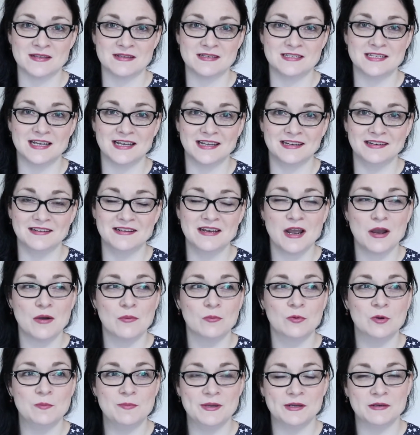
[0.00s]
done,
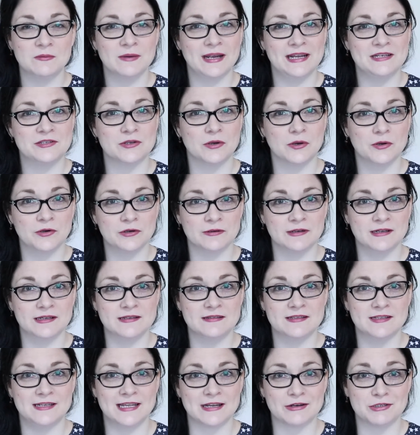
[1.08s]
what better way to honour
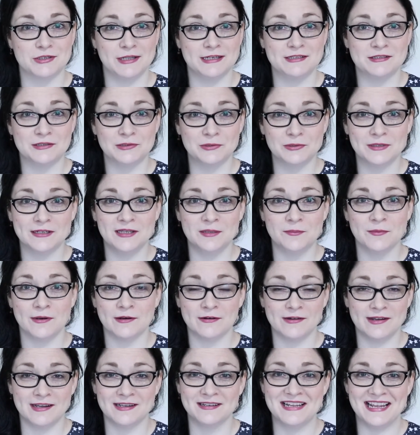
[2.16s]
it than actually to look in the
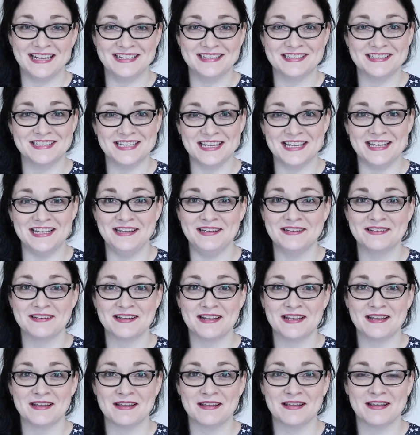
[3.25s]
mirror and see
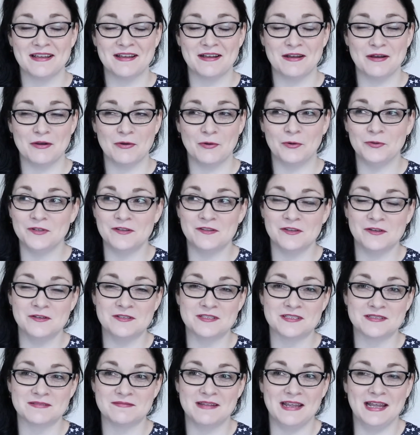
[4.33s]
all of
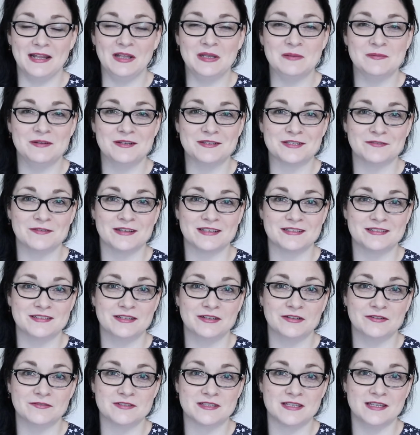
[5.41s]
those elements of
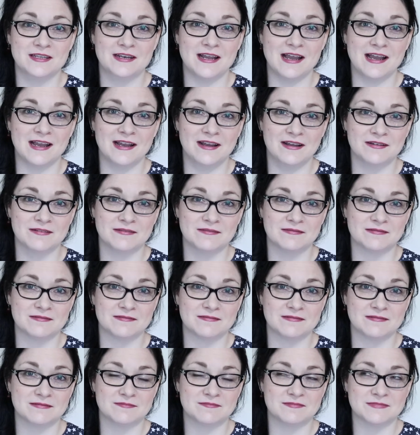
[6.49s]
ourselves that are
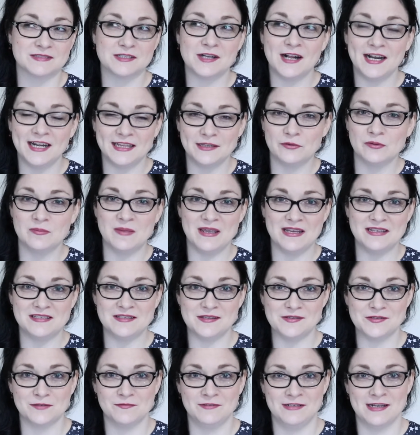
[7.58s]
tiny little
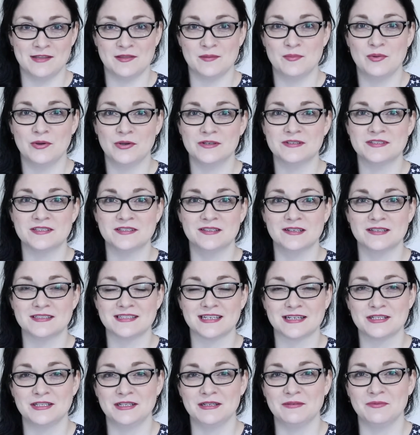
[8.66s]
pieces of another person. It's
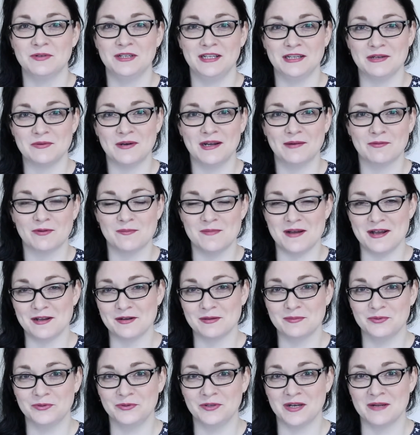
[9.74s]
actually really quite
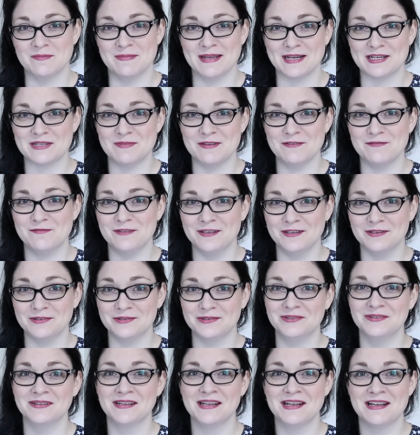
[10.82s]
remarkable. That makes me
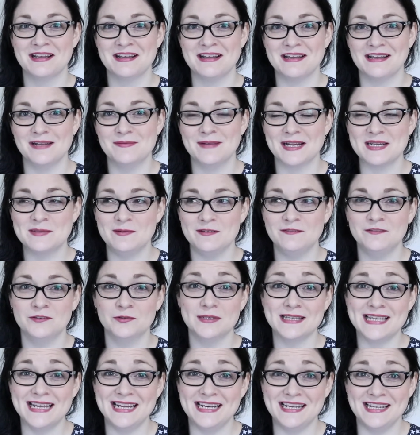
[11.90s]
feel, it makes me feel
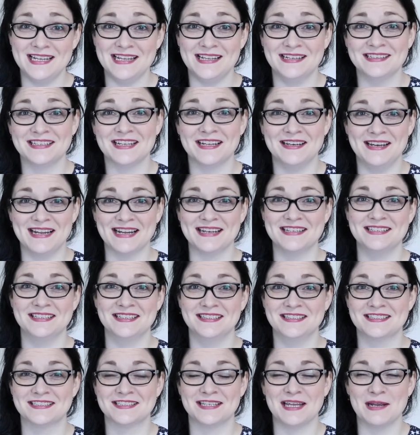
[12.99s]
giddy and
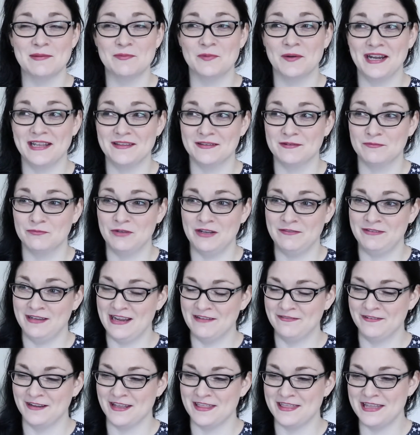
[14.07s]
connected, the same way that
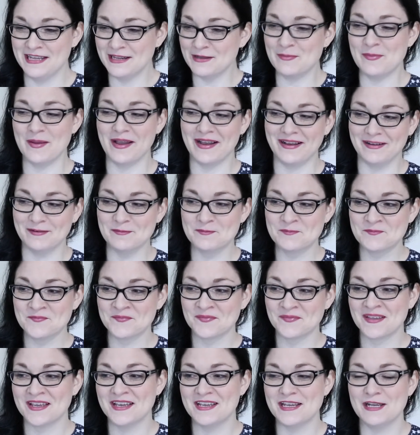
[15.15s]
if I think about,
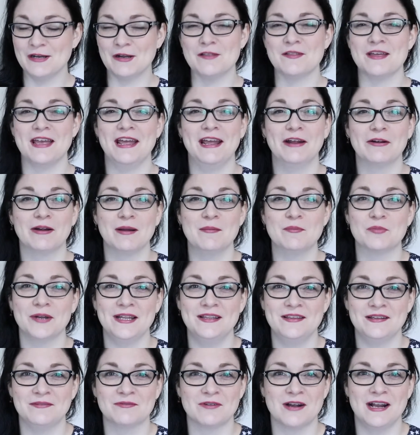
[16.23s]
you know, the air I'm
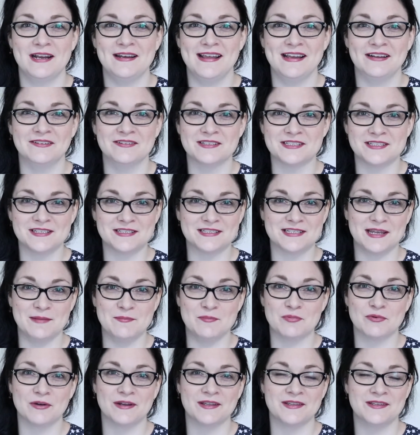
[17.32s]
breathing right now is the same
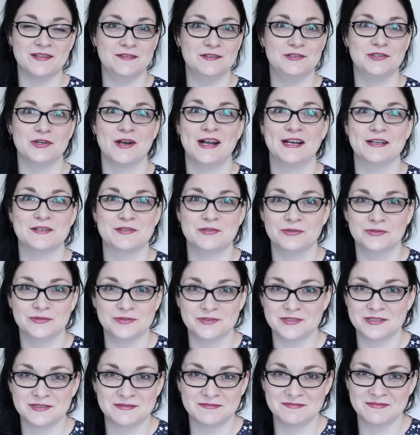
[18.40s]
breath that the
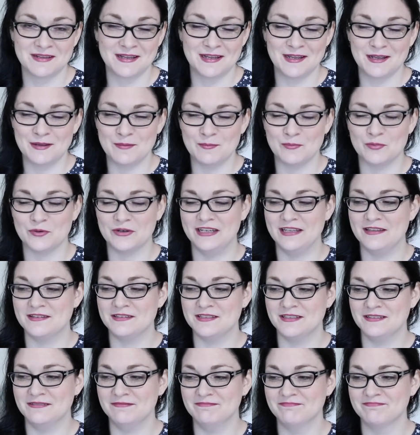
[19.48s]
dinosaurs
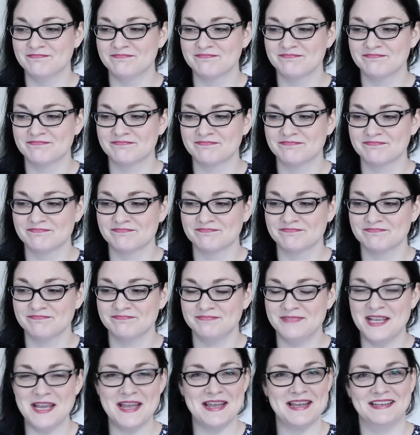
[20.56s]
breathed. And
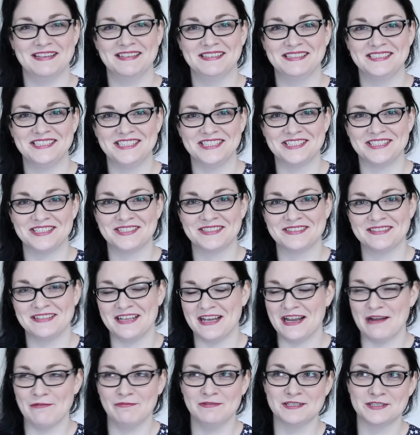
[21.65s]
yeah, just,
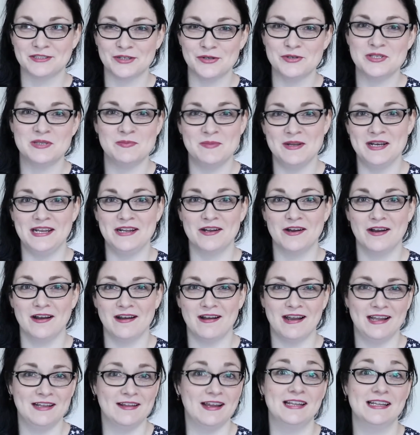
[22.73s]
it was so spinny.
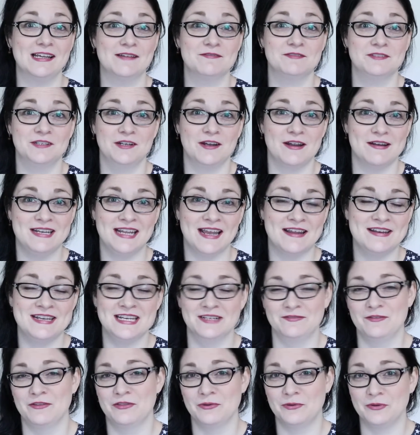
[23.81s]
I loved it. I'd
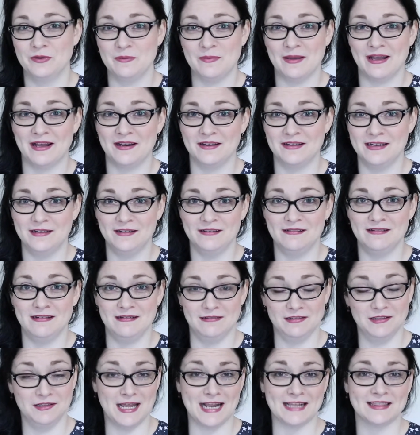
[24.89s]
never thought about it
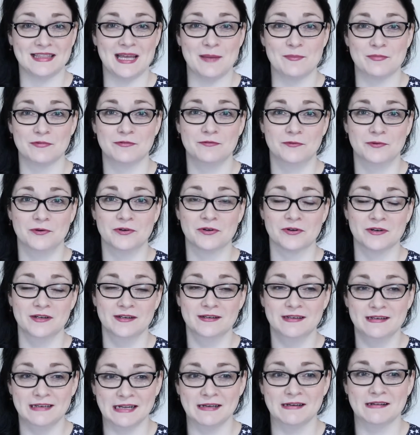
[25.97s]
like that before,
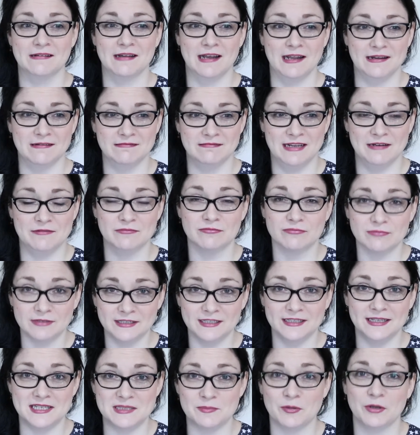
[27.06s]
and it
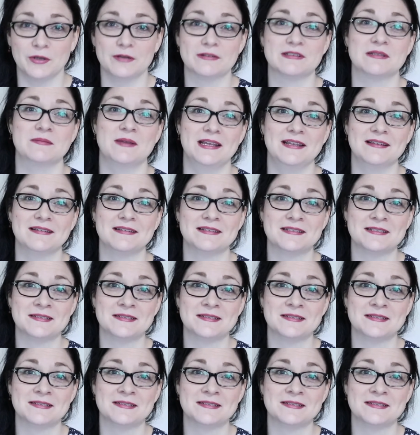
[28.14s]
really spoke to me.